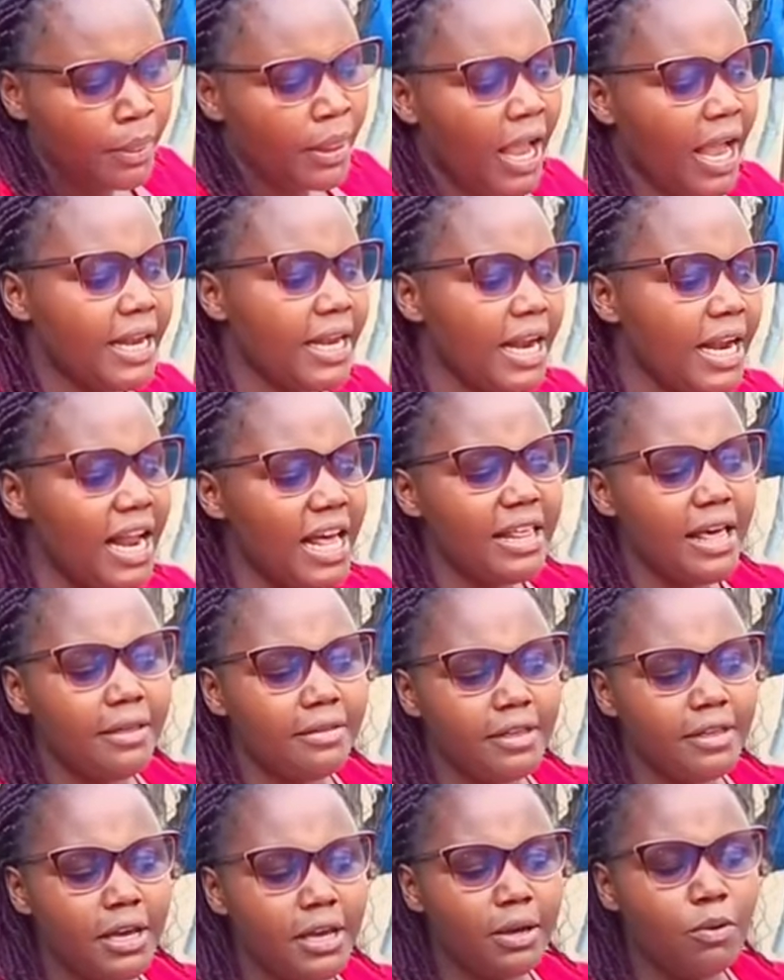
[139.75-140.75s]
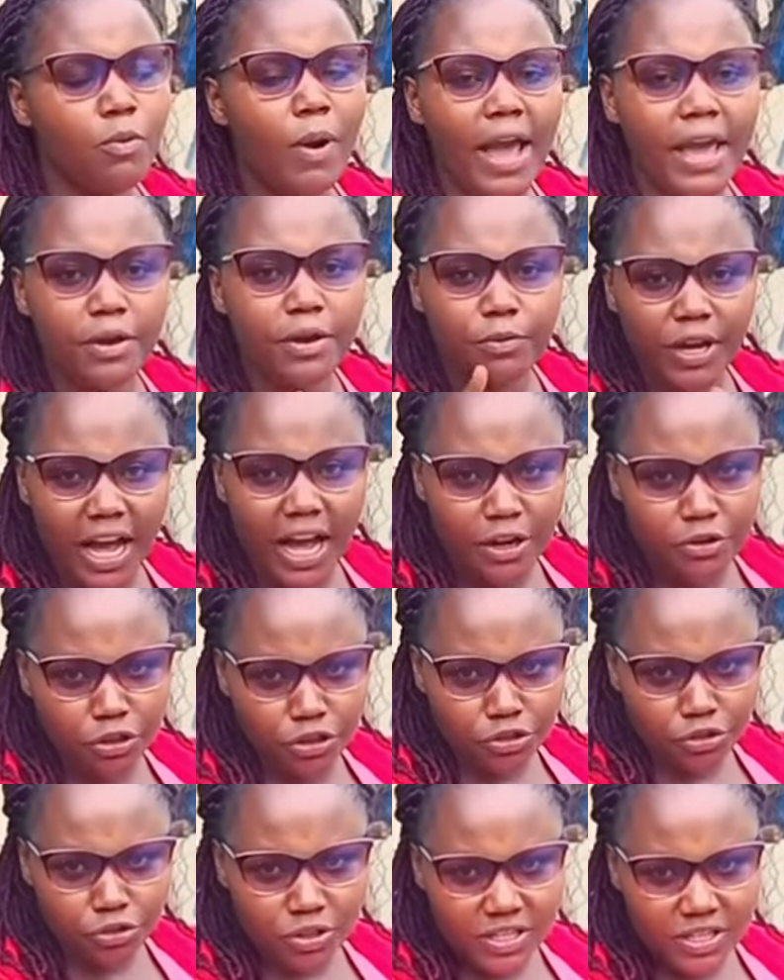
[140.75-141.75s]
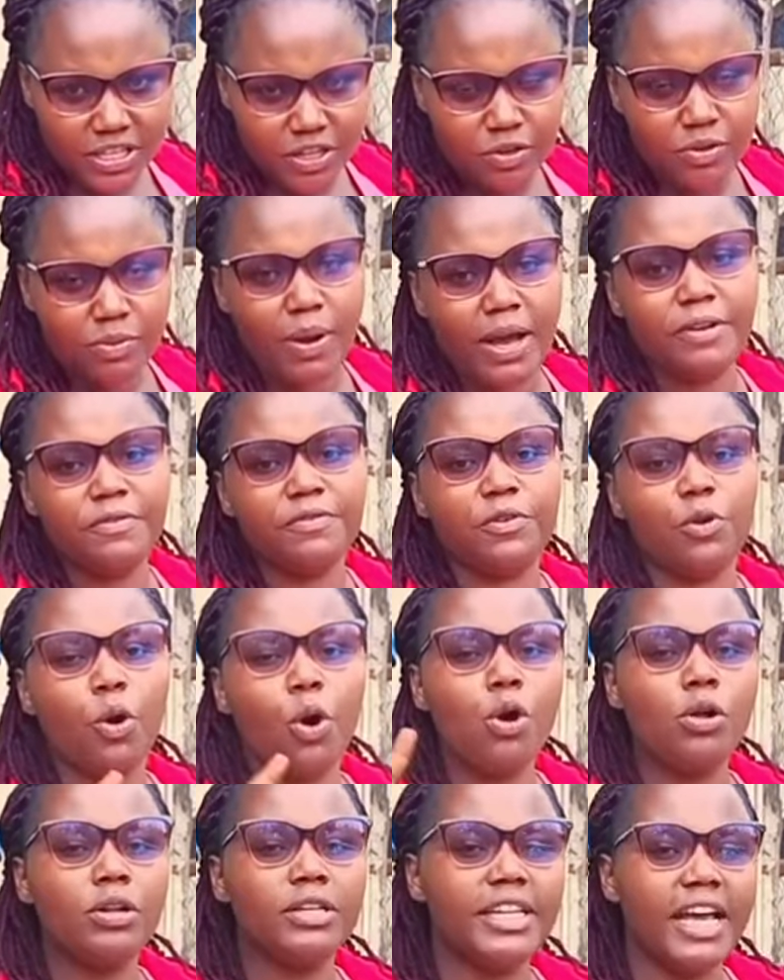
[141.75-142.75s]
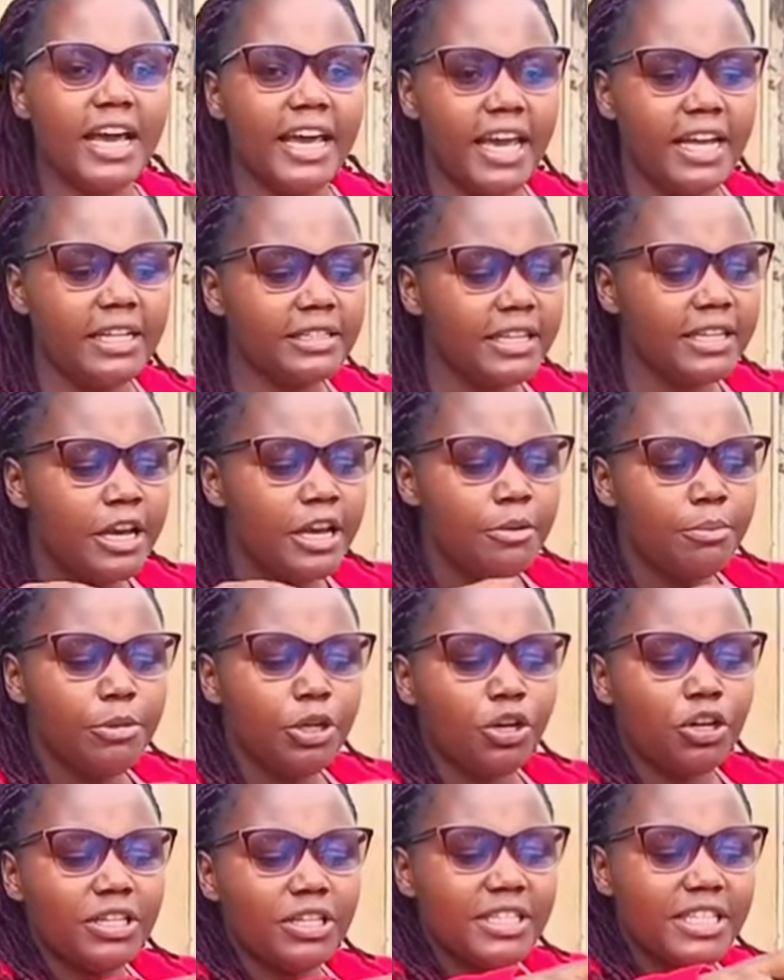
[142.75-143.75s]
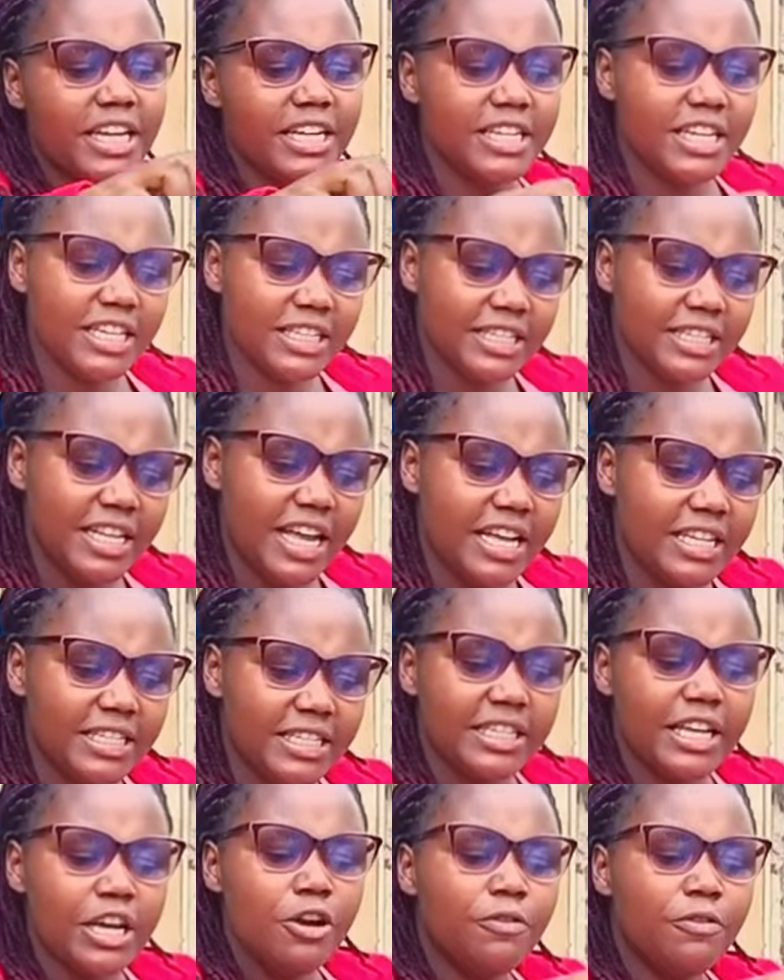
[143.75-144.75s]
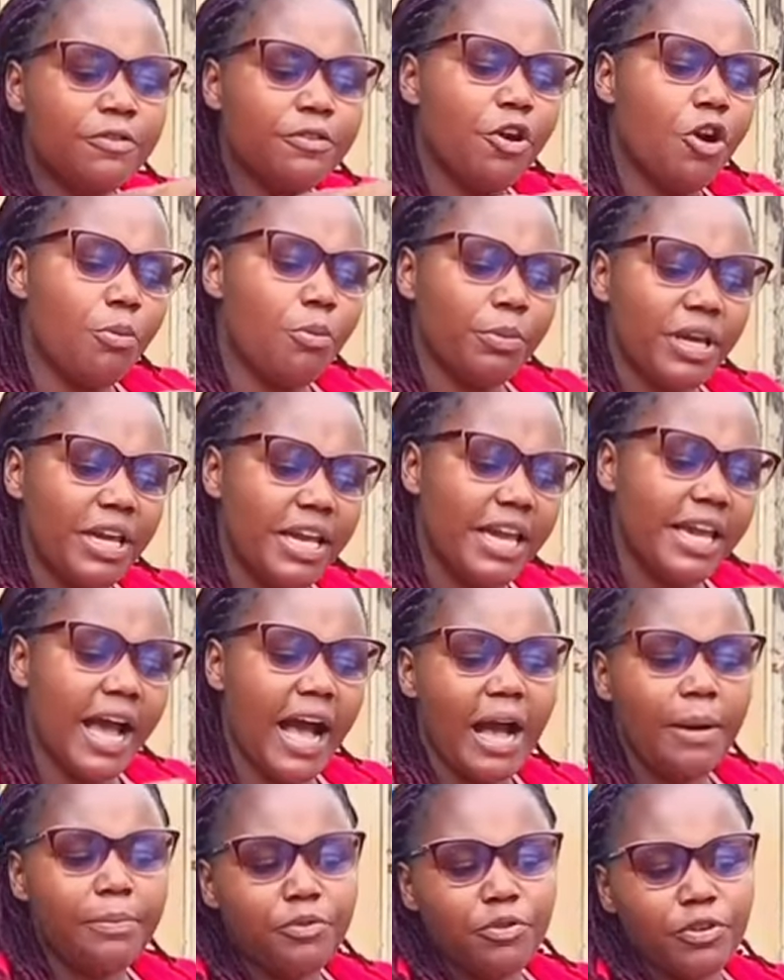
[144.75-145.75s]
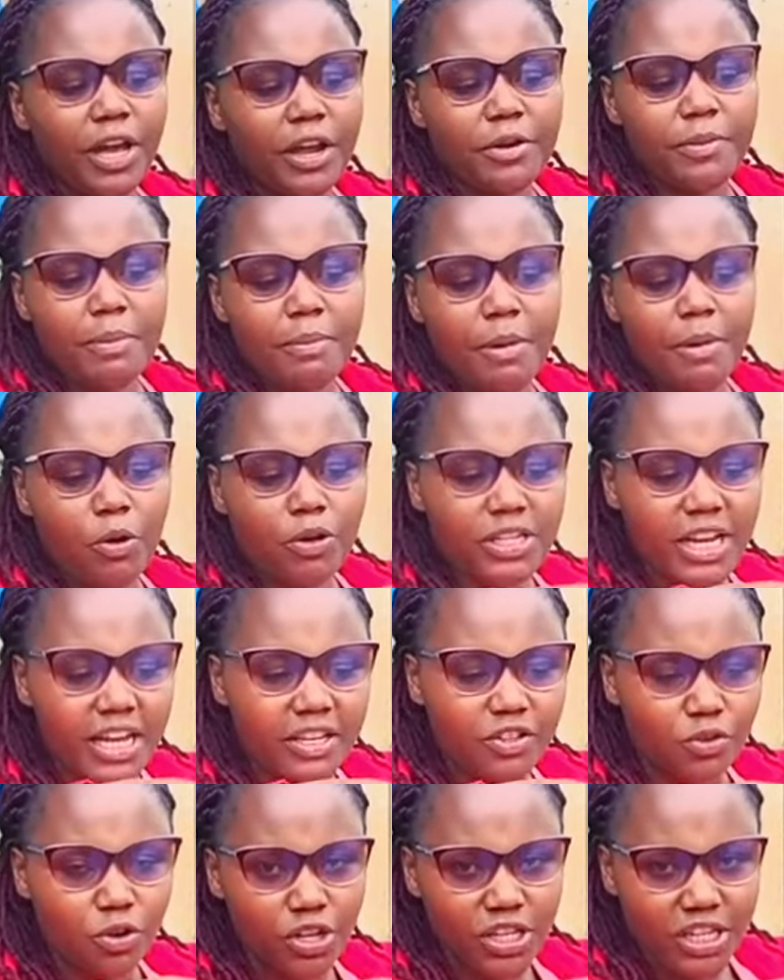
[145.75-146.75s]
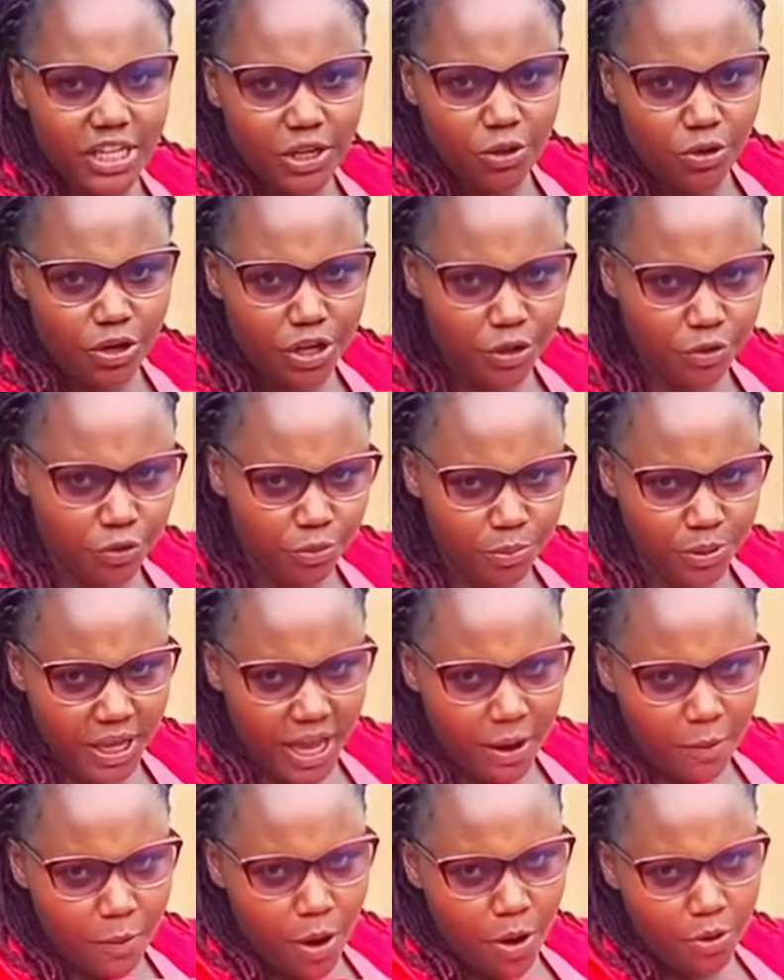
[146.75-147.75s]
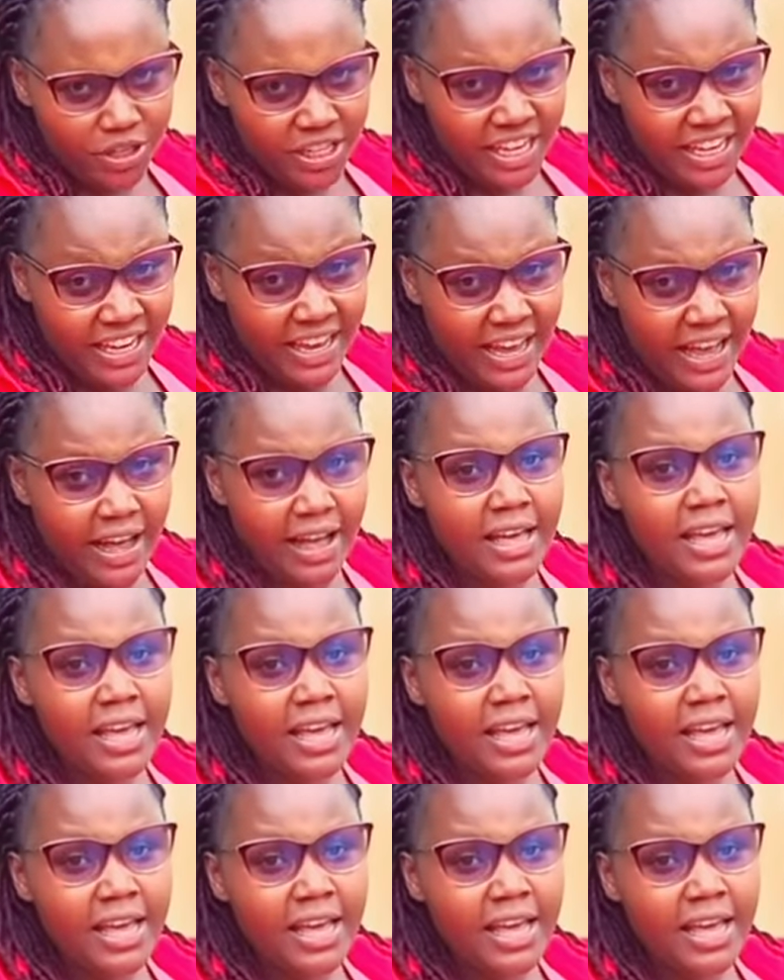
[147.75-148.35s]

And another thing why we cannot use this one for older hens, because the distance from here up to here, remember, water is only going to be around here,